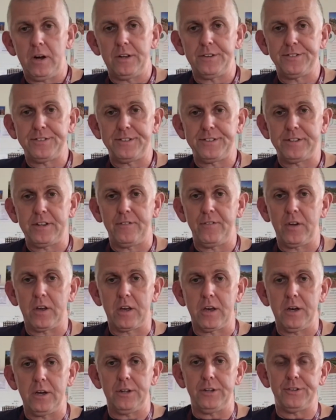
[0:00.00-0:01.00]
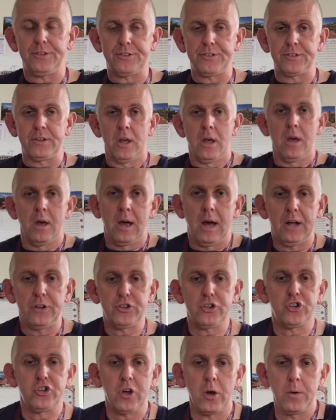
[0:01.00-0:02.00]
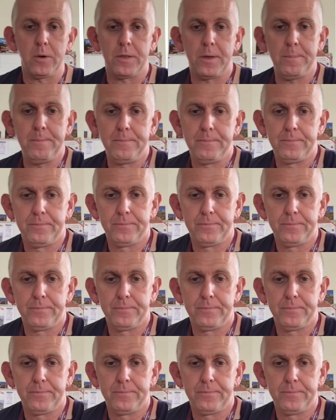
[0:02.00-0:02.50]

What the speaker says: certificates. I'll just show you them.